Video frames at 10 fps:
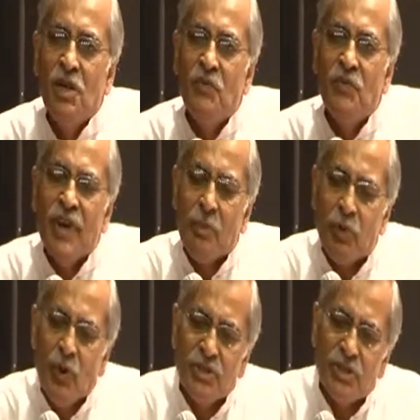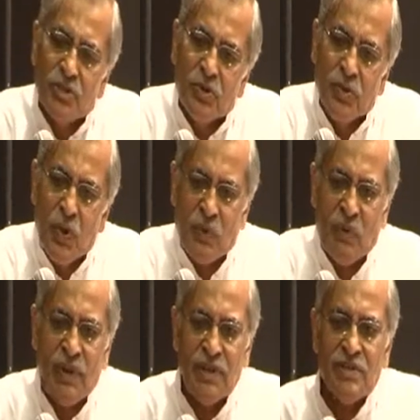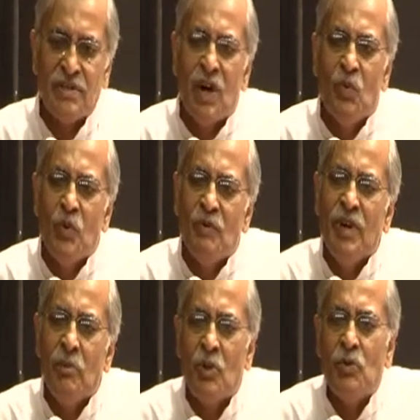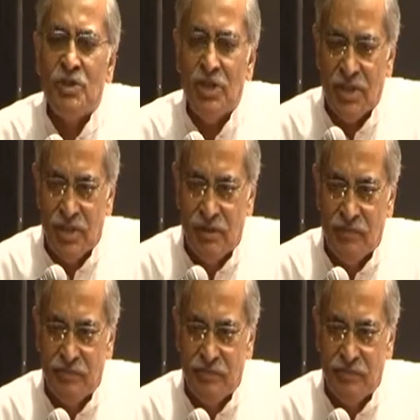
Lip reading: If we approach it through non-violence, how would we approach it?